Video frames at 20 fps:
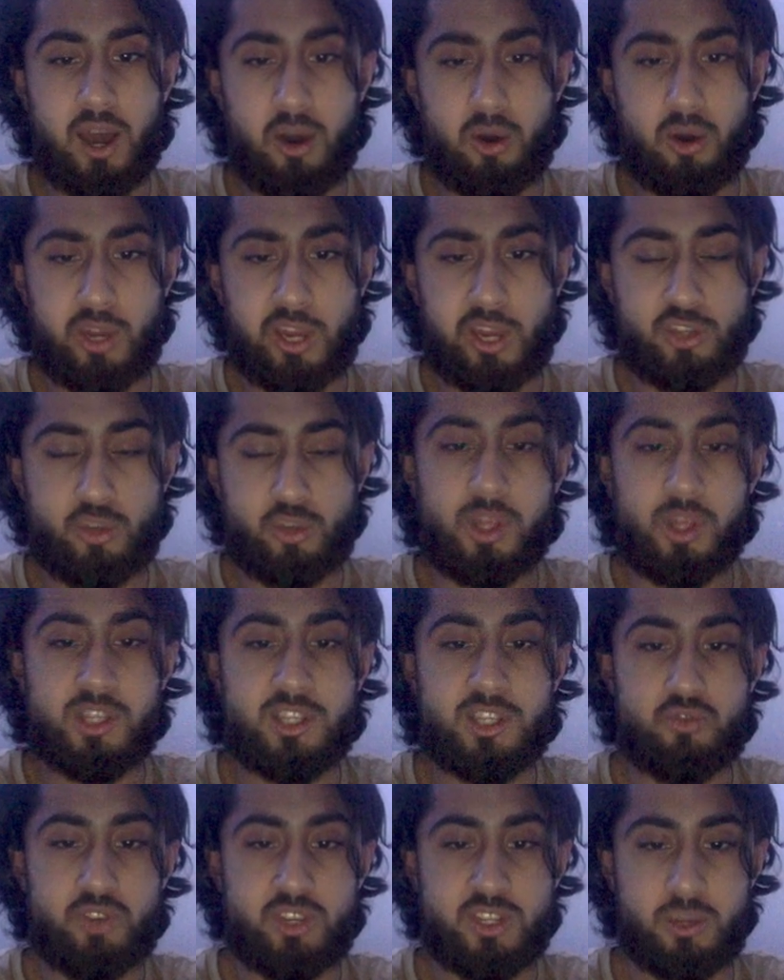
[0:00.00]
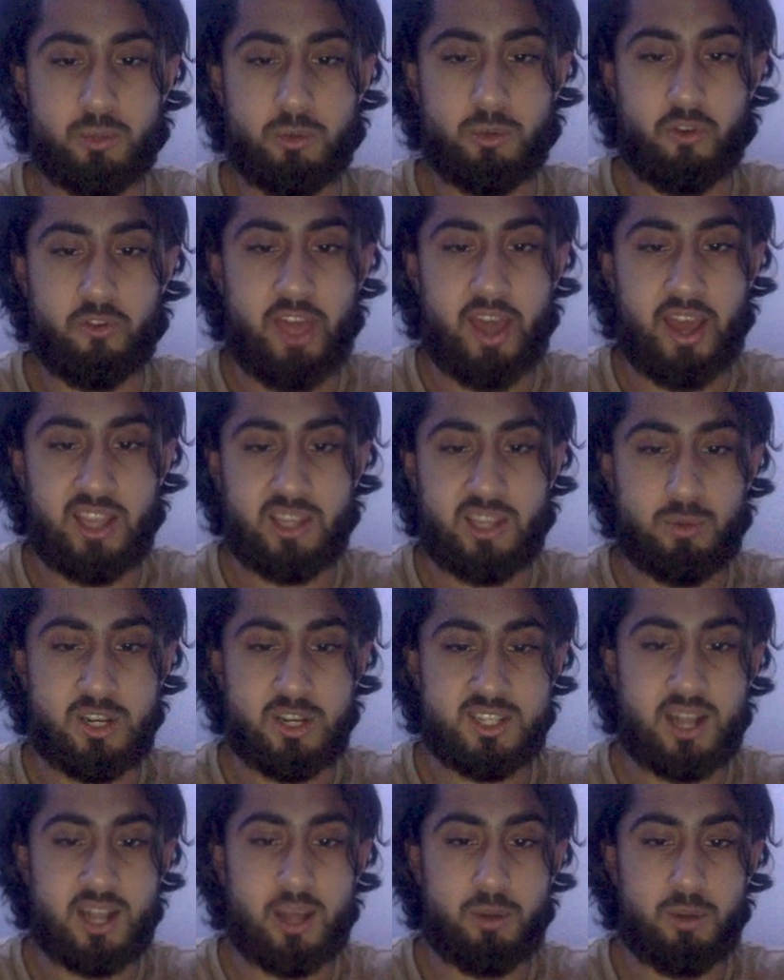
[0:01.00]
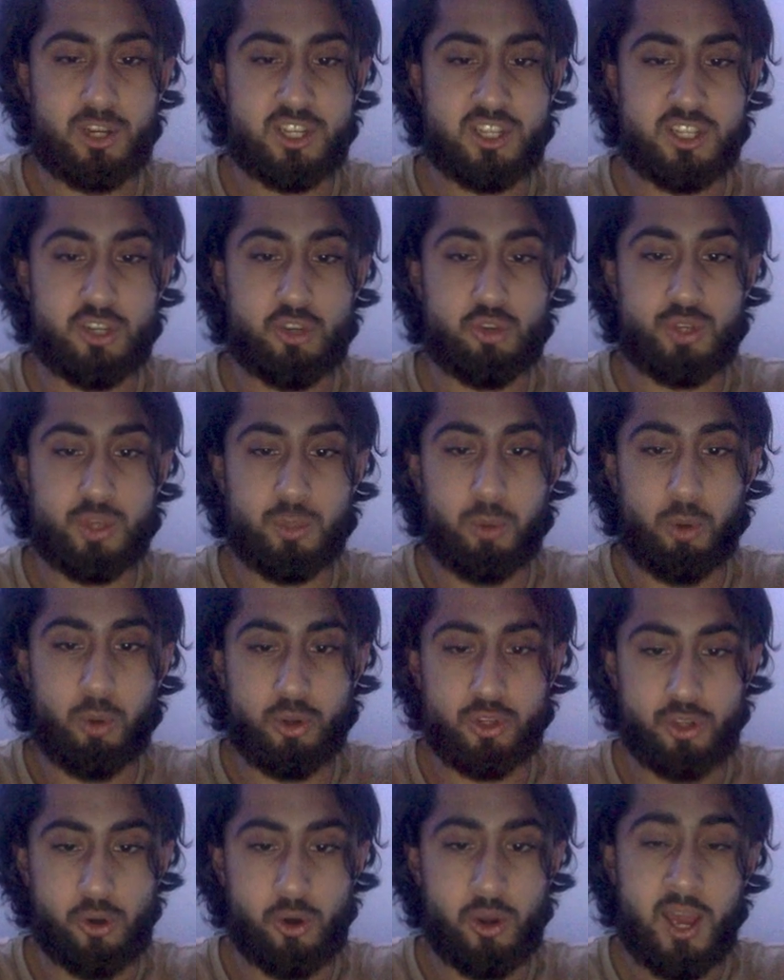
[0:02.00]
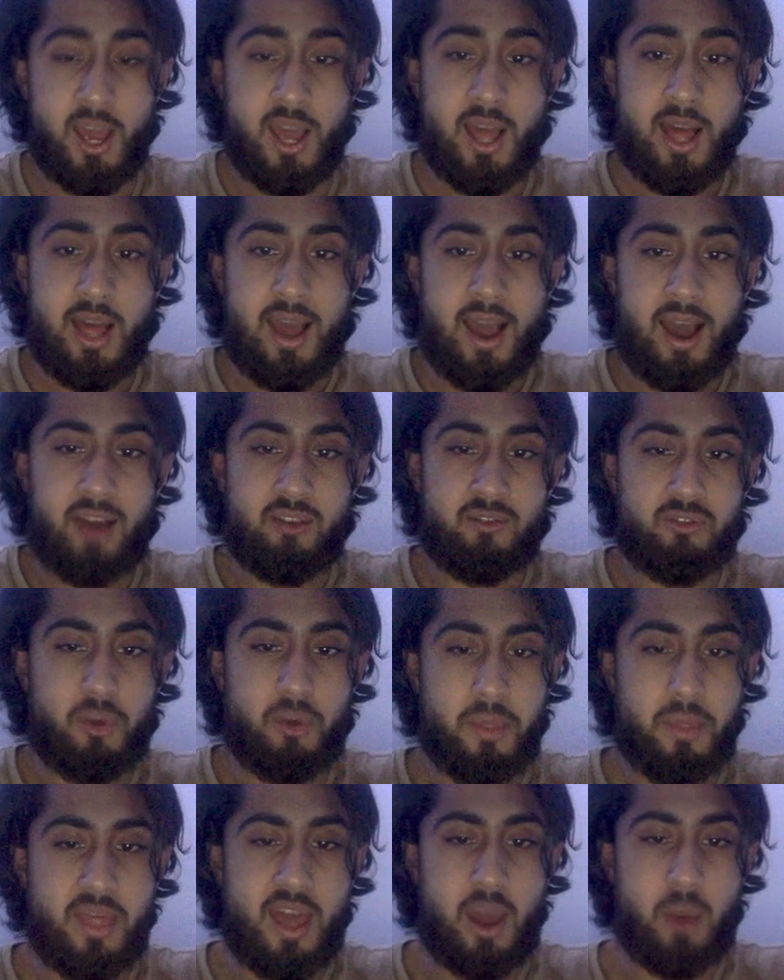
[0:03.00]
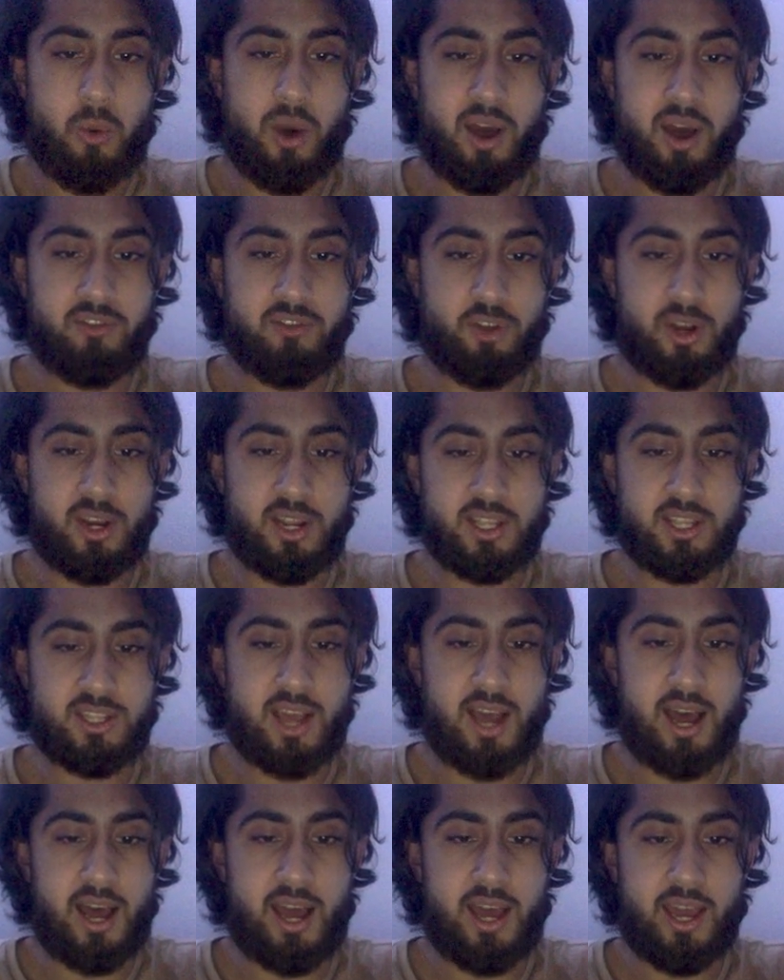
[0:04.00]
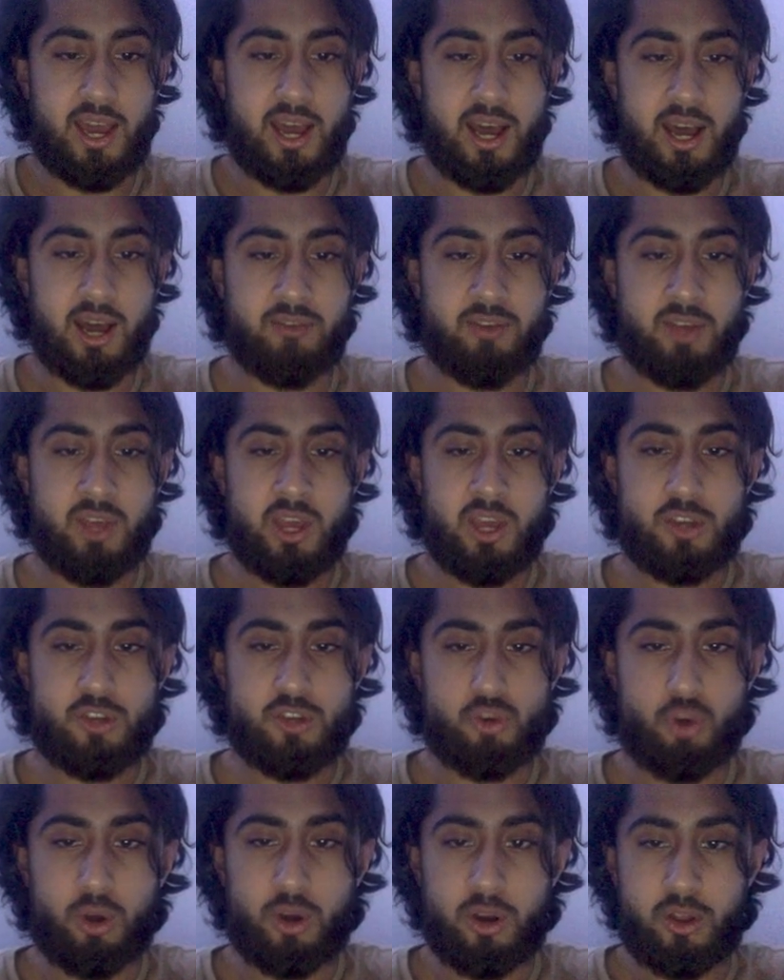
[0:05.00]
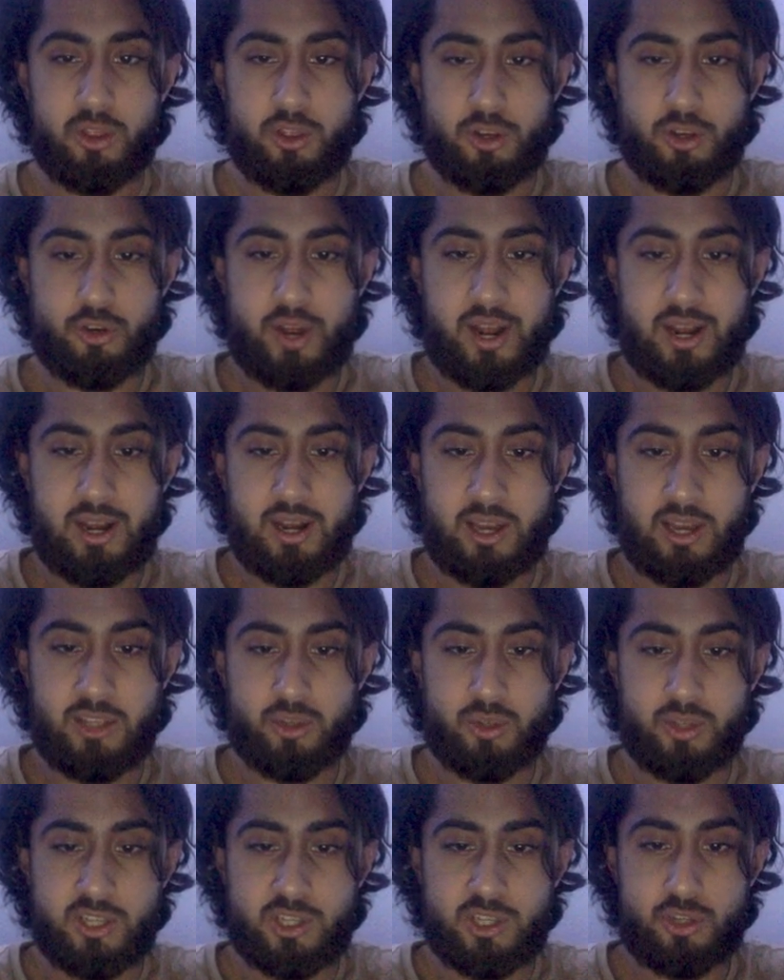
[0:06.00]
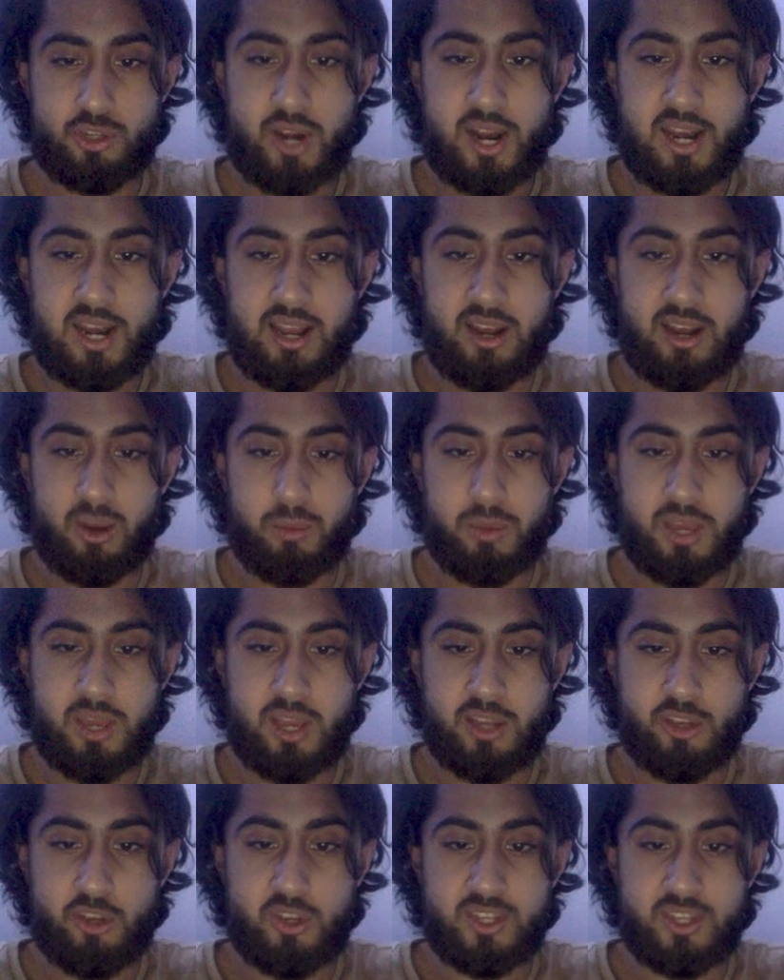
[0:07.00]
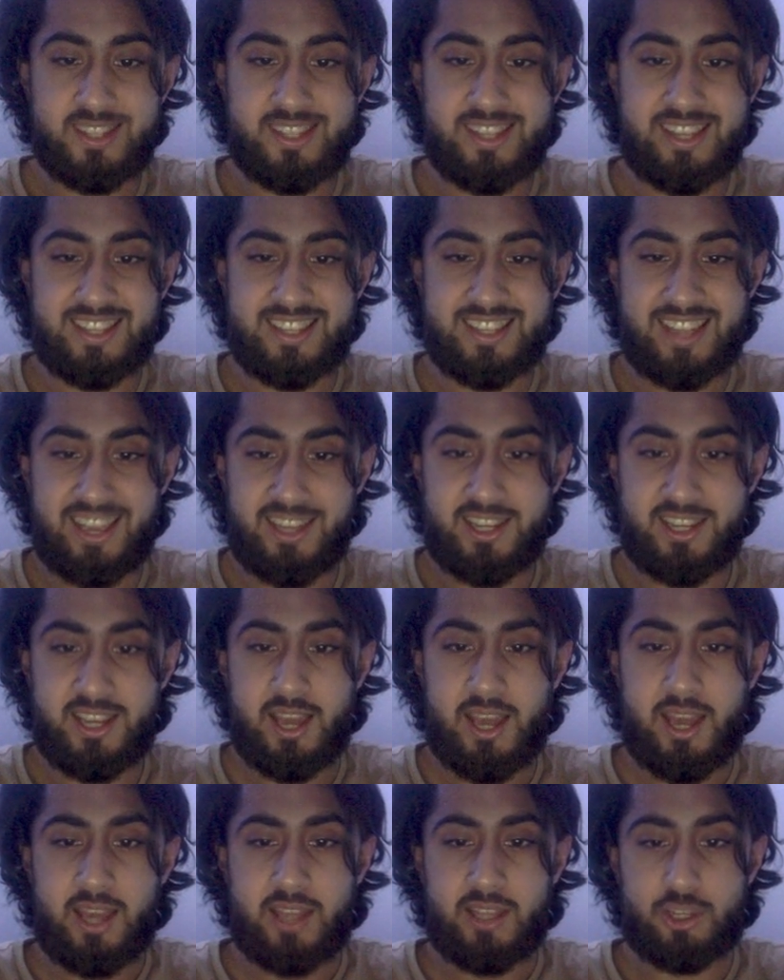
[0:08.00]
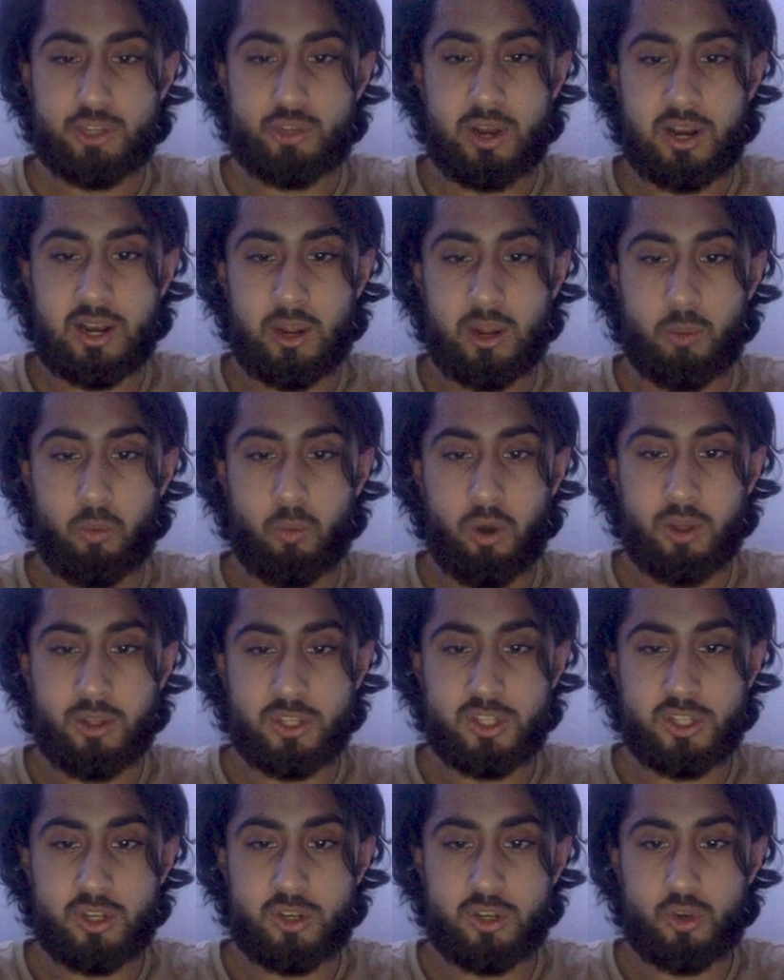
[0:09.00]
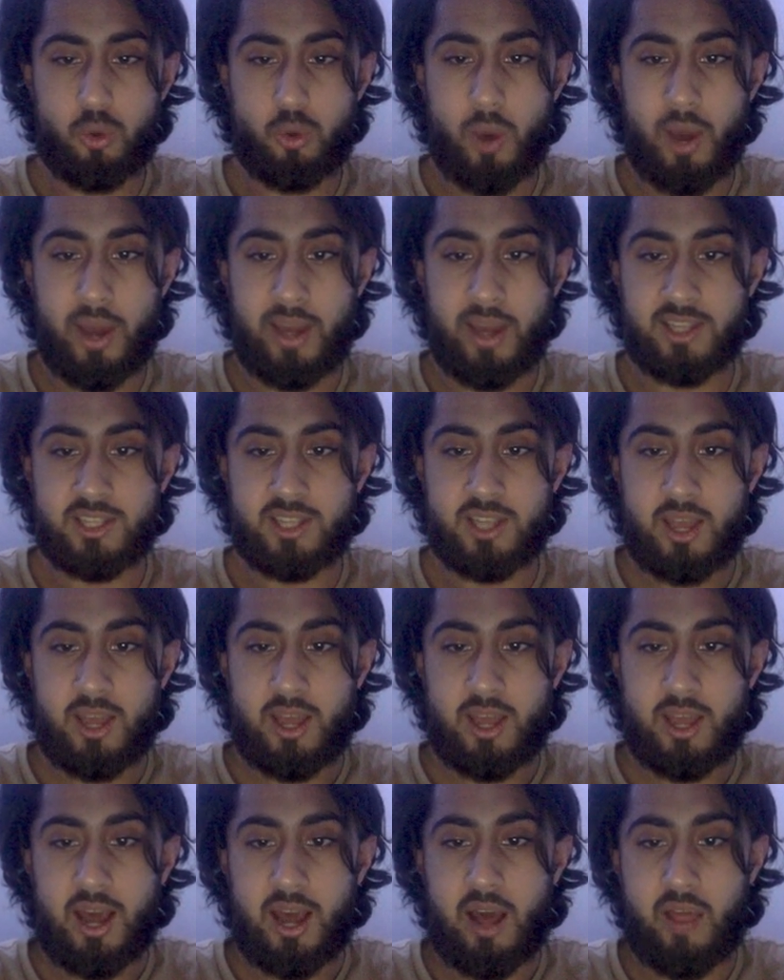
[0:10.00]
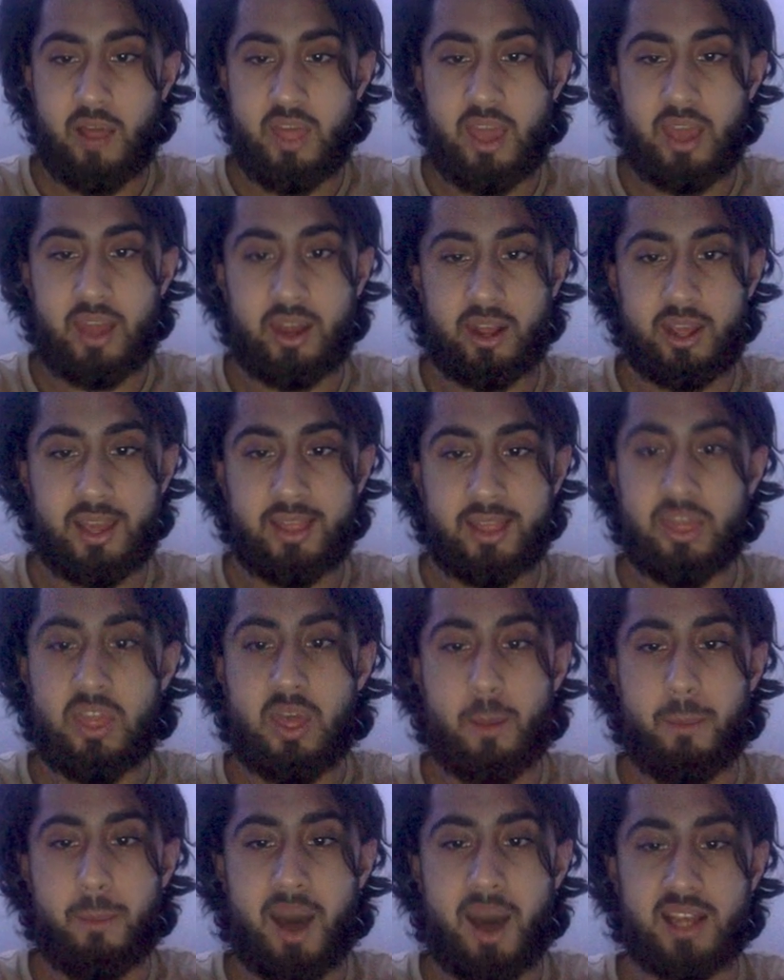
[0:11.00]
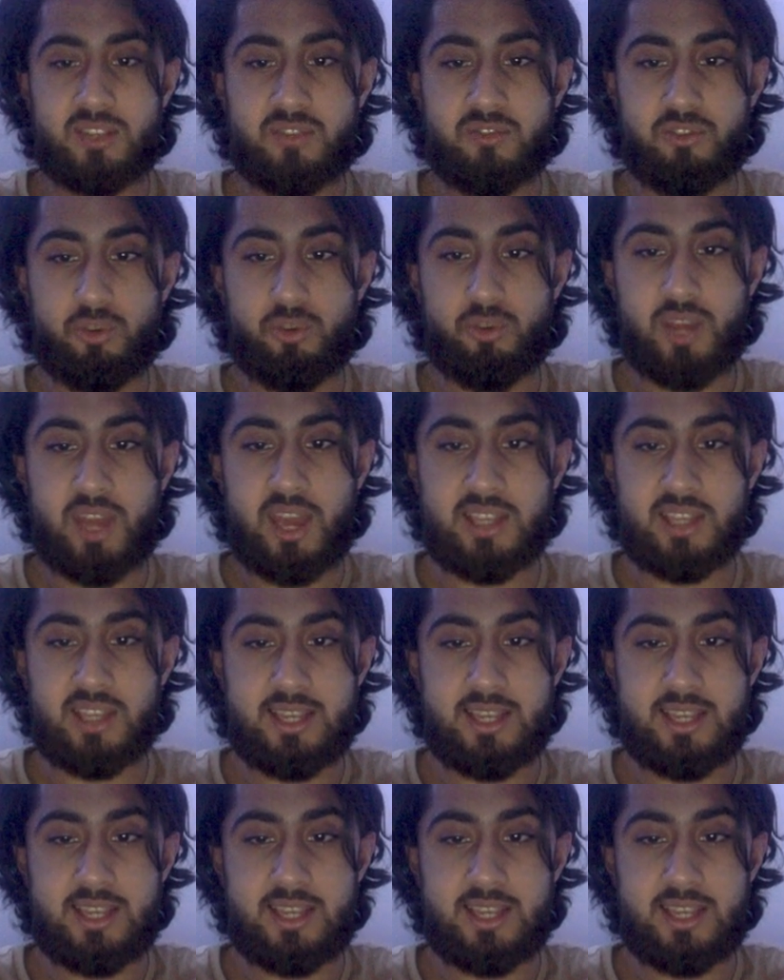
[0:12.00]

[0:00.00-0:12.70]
Okay, so once it's risen above that, it's been established as a new support zone, and from there what I've done is I have drawn another trend line. So there's a trend line up here, and you can see it's hit this trend line once, twice, and then in the past few days it's